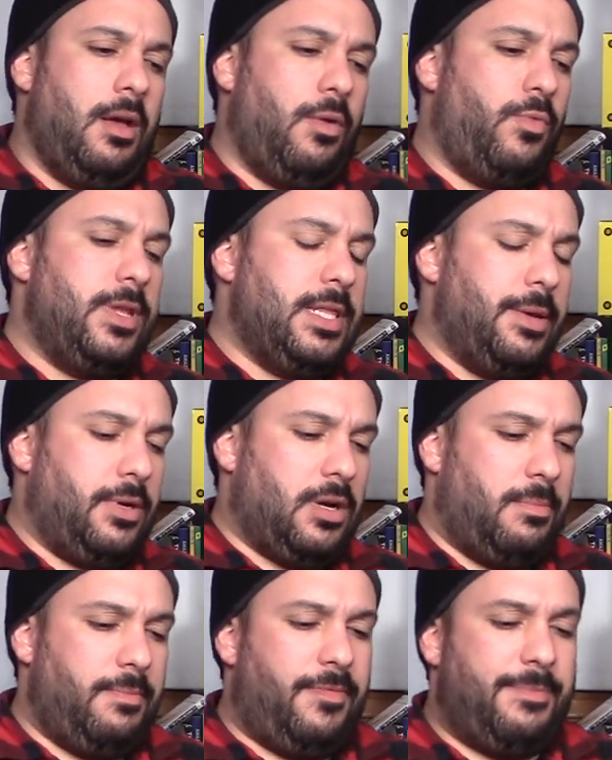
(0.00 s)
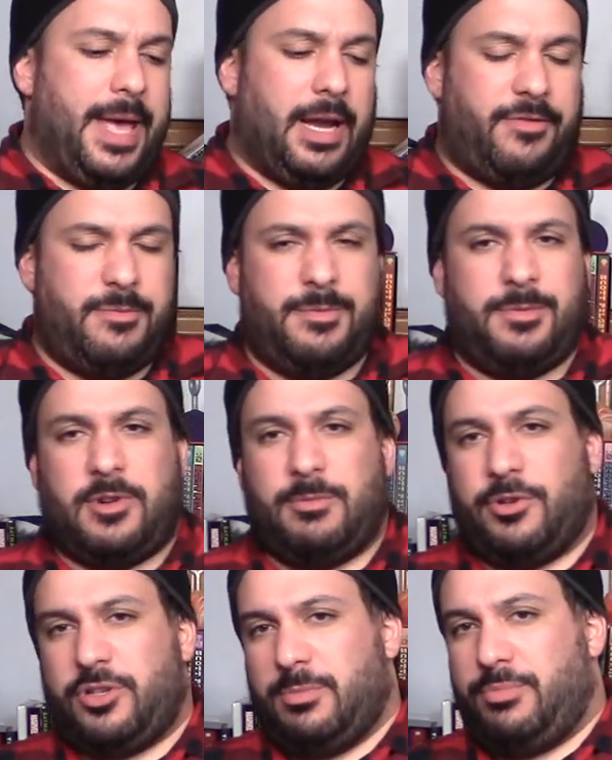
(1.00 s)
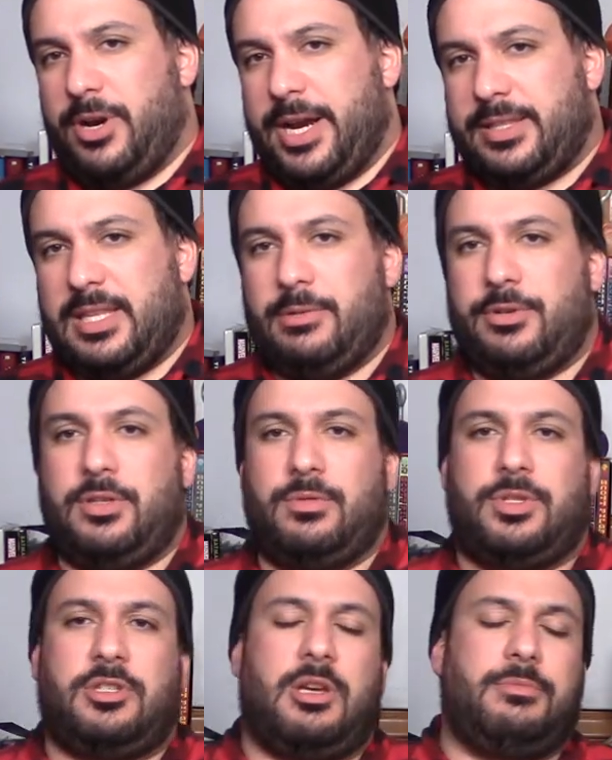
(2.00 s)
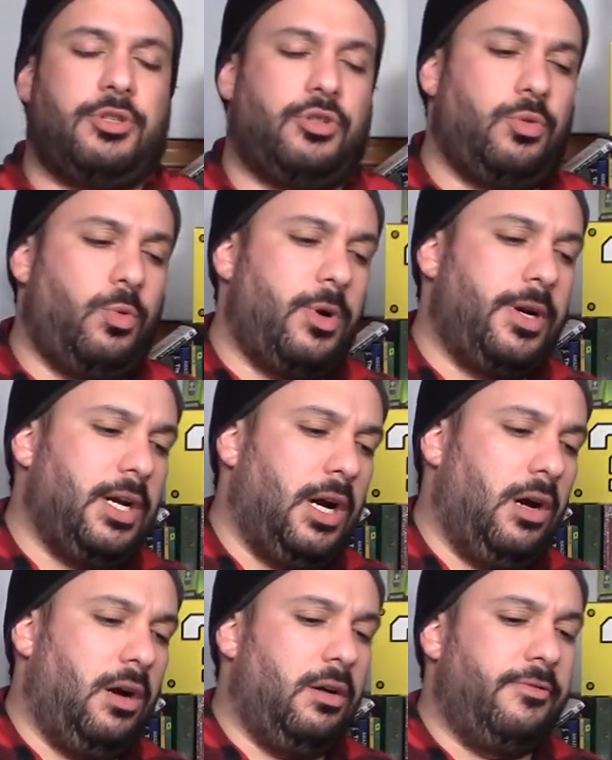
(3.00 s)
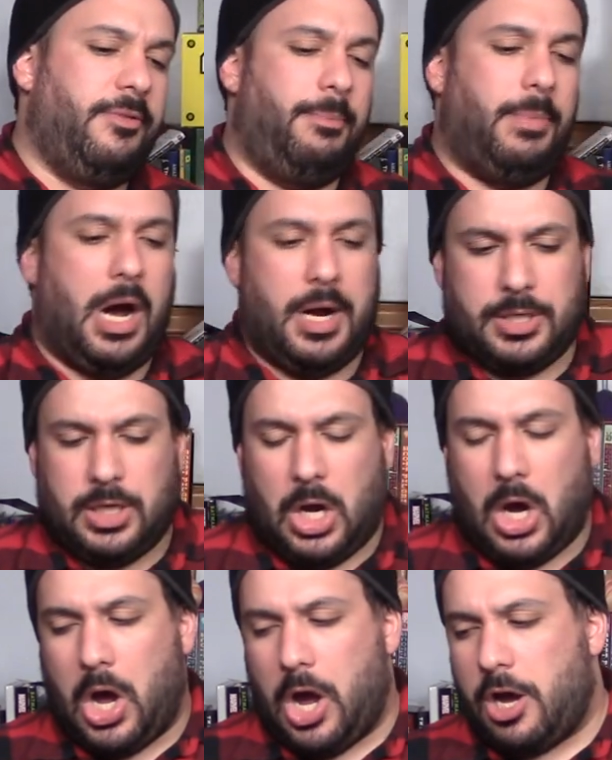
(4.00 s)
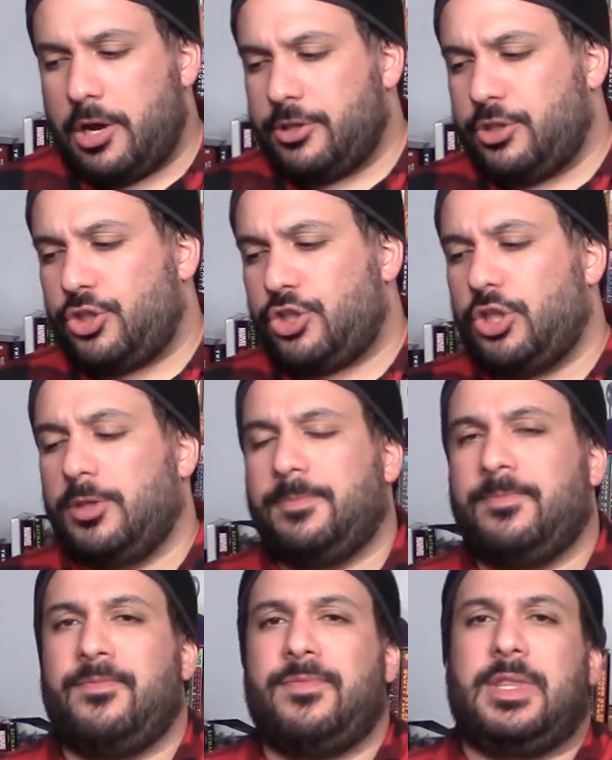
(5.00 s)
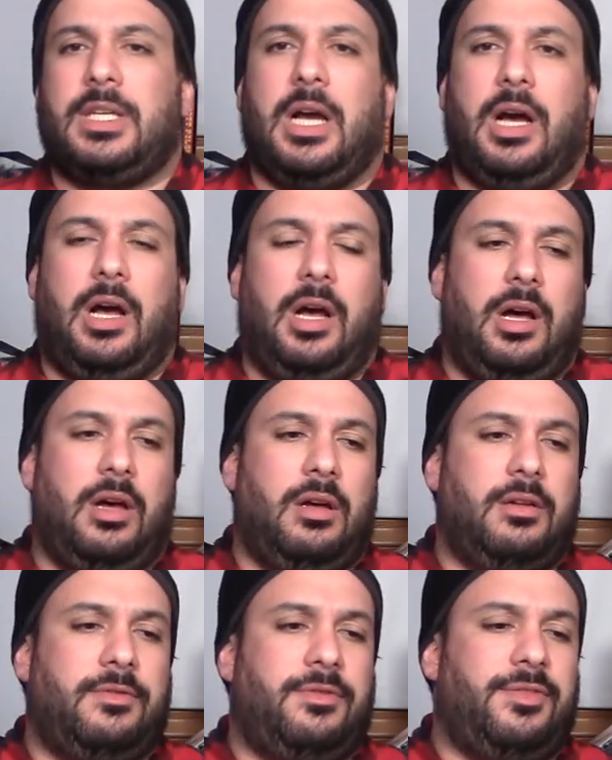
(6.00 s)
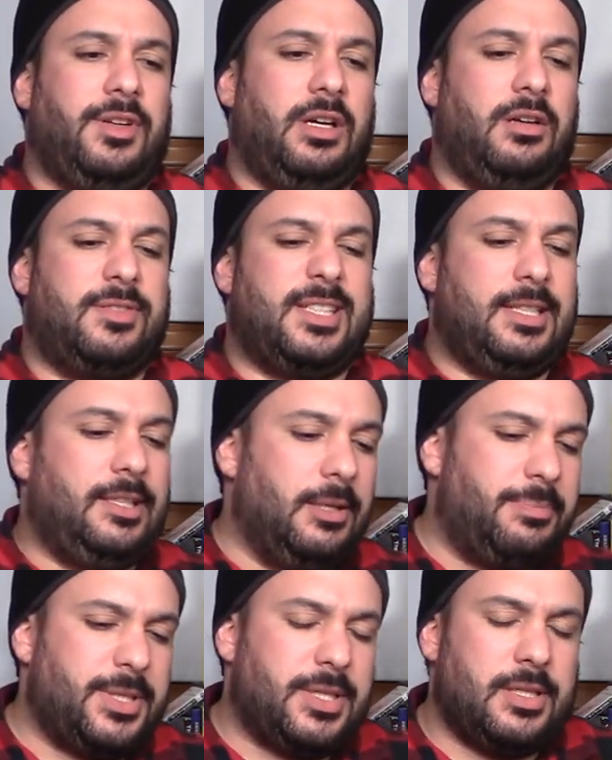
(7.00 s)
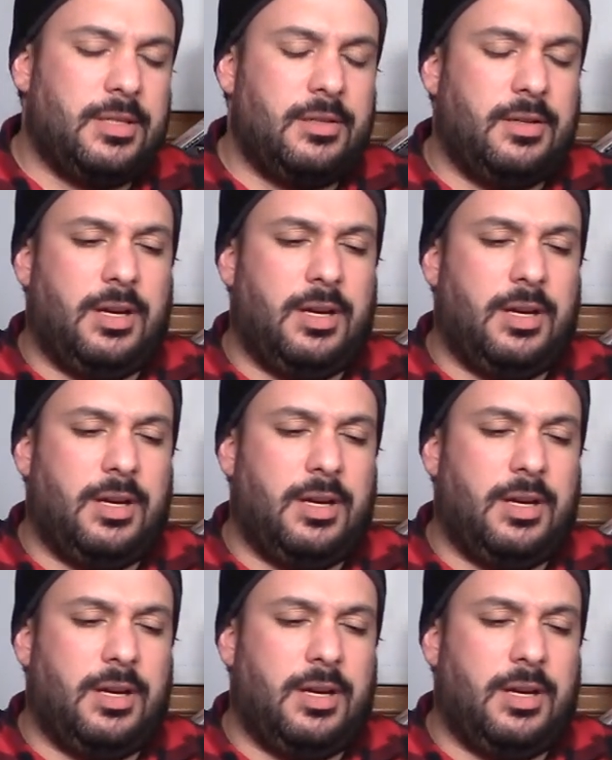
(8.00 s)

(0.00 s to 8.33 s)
when they come back from commercial break, they would do some sort of montage of clips